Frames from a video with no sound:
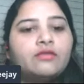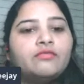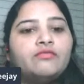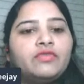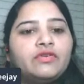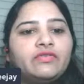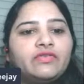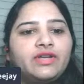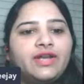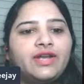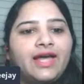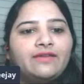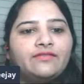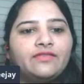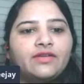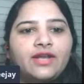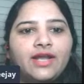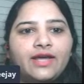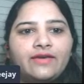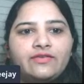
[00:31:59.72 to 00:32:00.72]
We will have
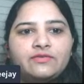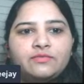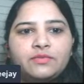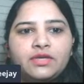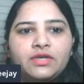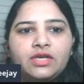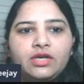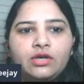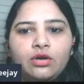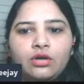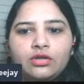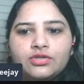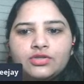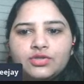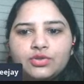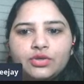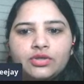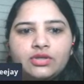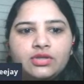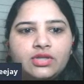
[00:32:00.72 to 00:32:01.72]
the live speaking
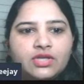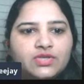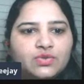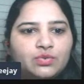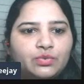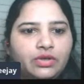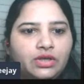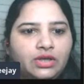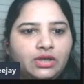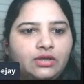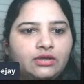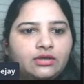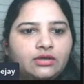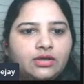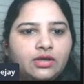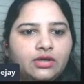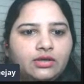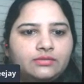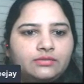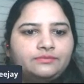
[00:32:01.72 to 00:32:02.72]
also in this week.
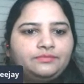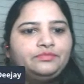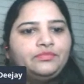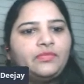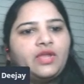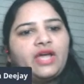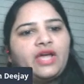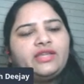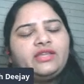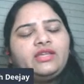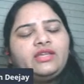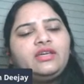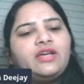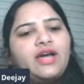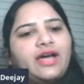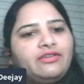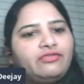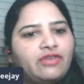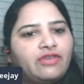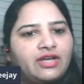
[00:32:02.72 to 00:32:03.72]
I think
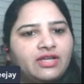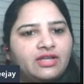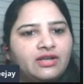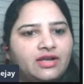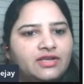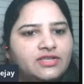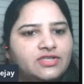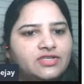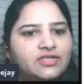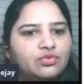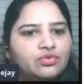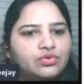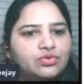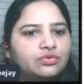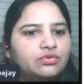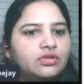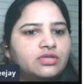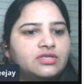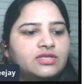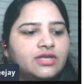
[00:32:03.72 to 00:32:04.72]
I finalized two
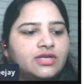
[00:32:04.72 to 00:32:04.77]
students.